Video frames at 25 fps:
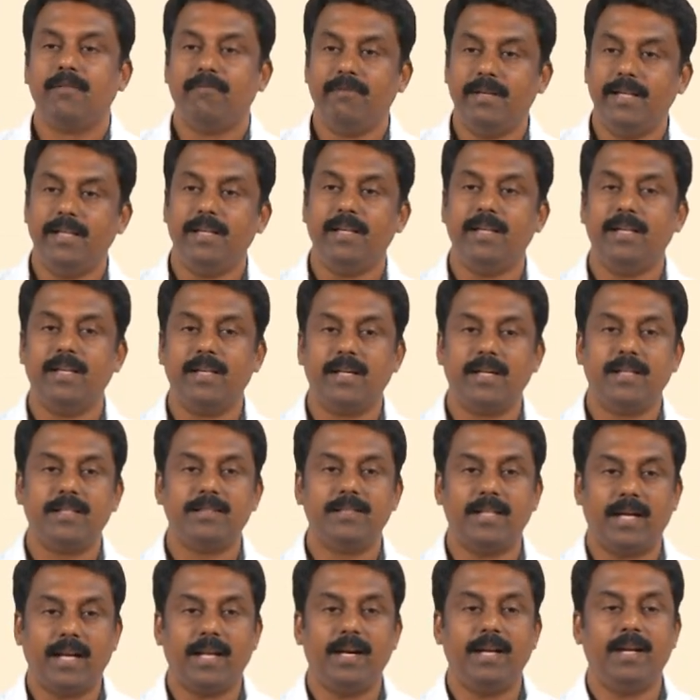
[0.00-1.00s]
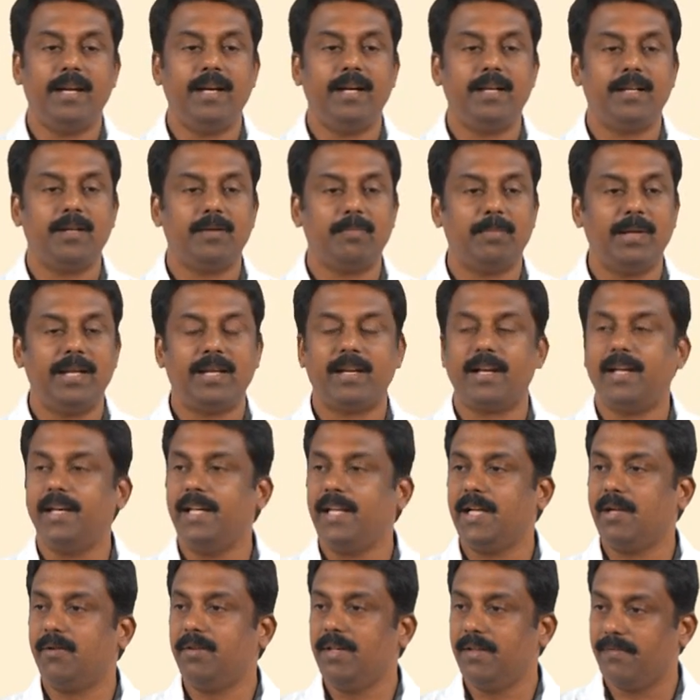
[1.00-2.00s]
we generate by
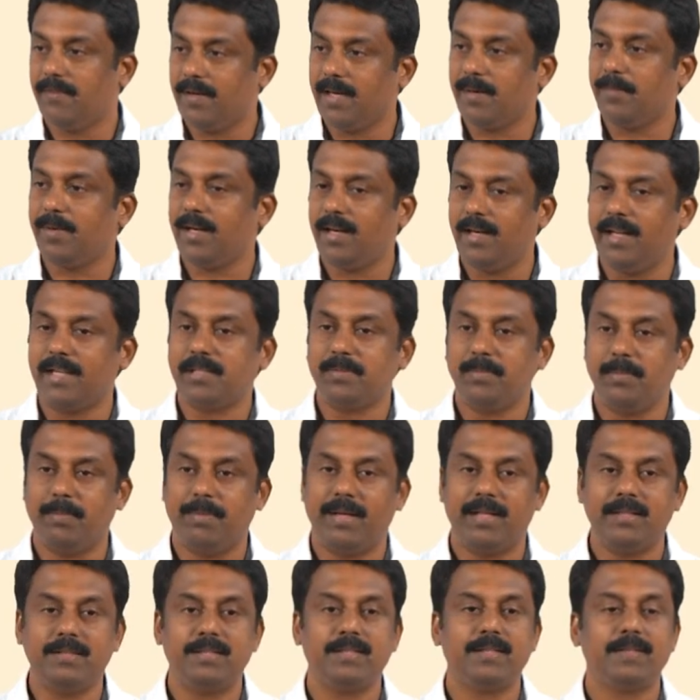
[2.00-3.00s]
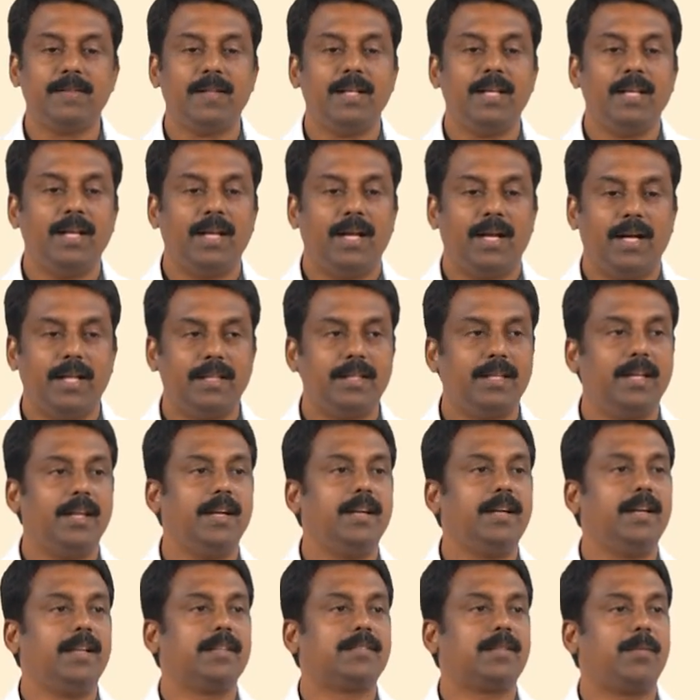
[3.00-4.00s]
carrying out the fundamental experiments and
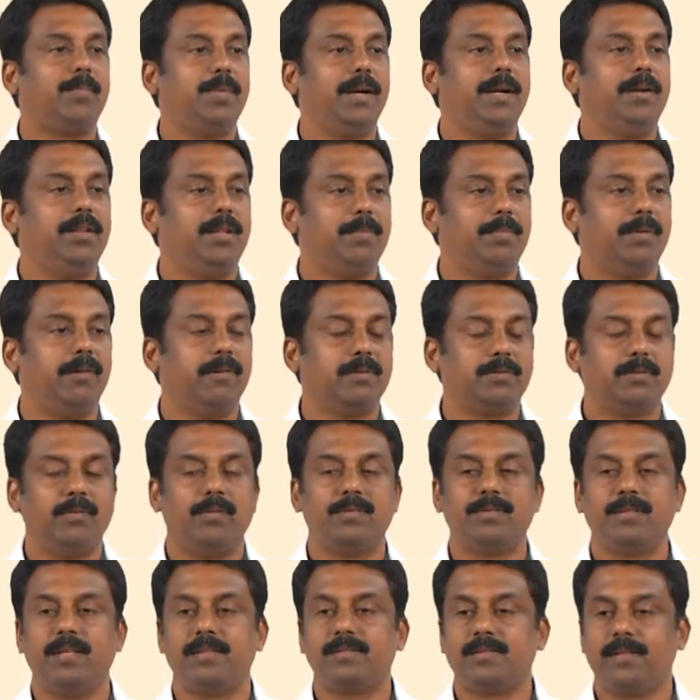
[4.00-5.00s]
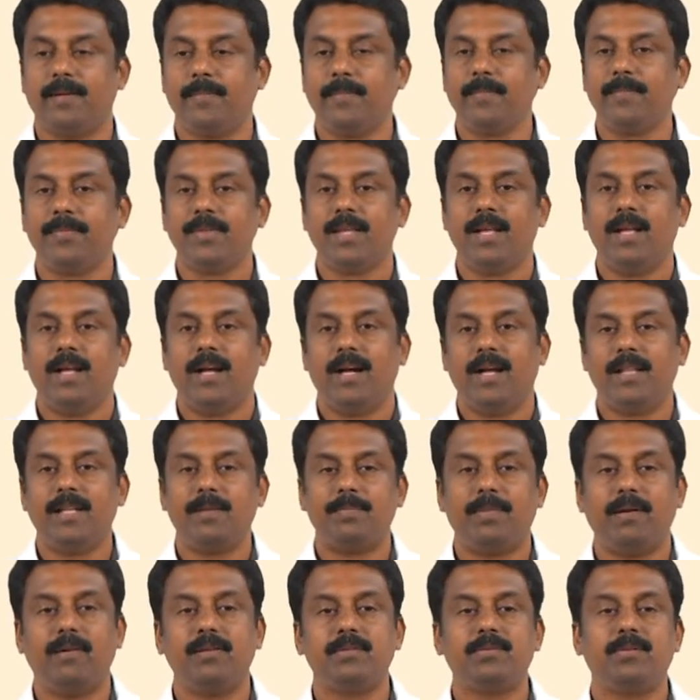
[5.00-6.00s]
then uh, supply to the power source system and
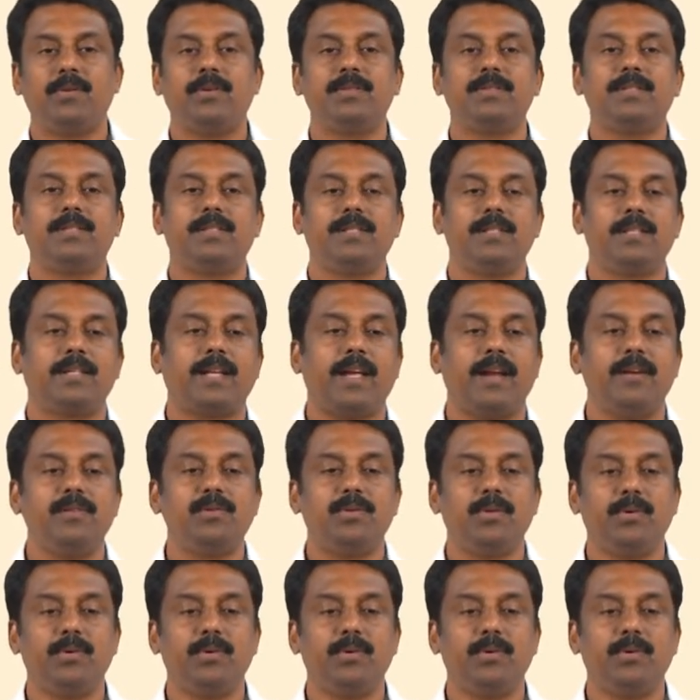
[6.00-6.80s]
the power source can